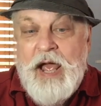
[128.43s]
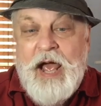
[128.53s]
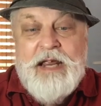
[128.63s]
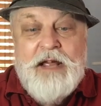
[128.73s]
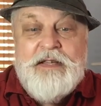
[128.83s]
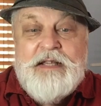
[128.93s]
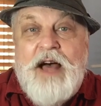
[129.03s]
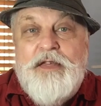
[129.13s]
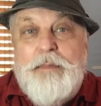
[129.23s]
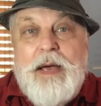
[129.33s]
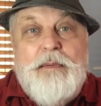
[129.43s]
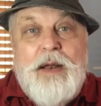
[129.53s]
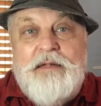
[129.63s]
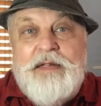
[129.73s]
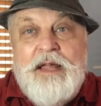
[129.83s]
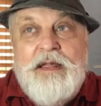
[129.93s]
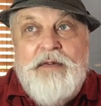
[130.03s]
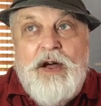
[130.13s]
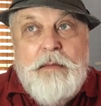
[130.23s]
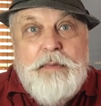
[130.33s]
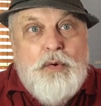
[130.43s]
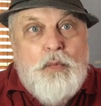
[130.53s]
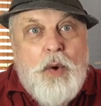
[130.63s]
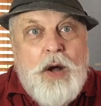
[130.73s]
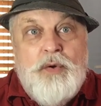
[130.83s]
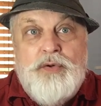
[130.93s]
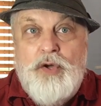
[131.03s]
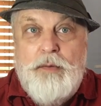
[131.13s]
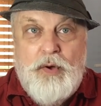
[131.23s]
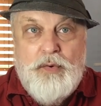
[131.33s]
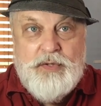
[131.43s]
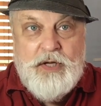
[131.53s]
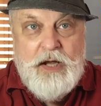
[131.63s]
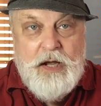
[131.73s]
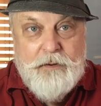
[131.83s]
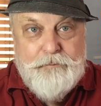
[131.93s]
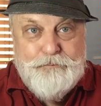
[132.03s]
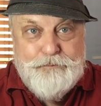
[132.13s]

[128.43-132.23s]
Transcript: And yet there's other people out there that have only built 1 or 2 models a year.